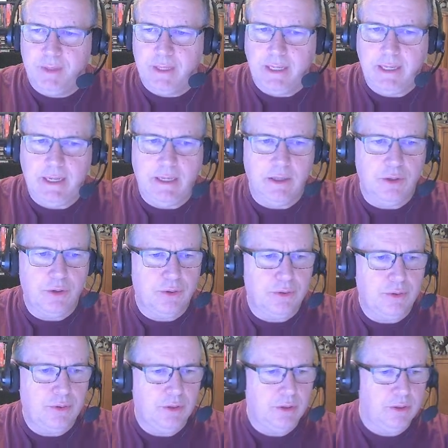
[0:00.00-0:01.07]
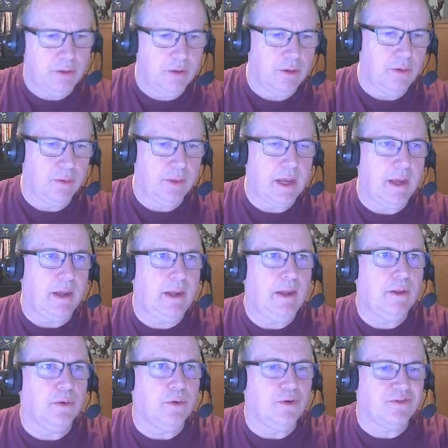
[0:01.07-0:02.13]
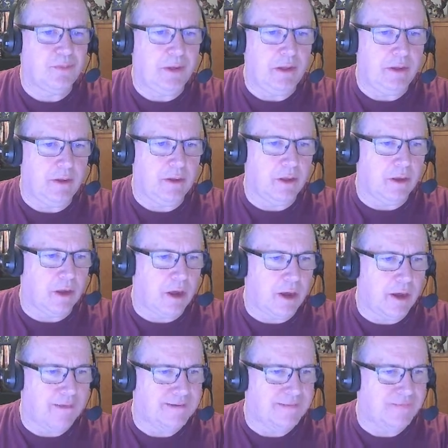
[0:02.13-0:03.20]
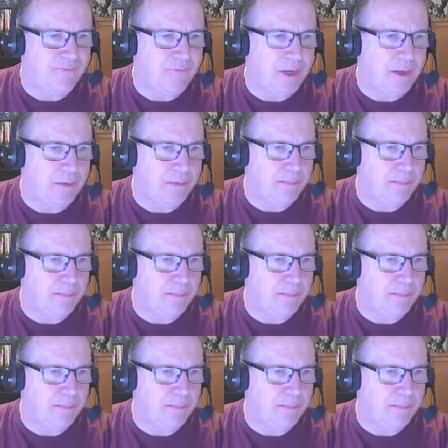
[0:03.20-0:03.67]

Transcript: Healer. Okay, healer used to be an awesome feat.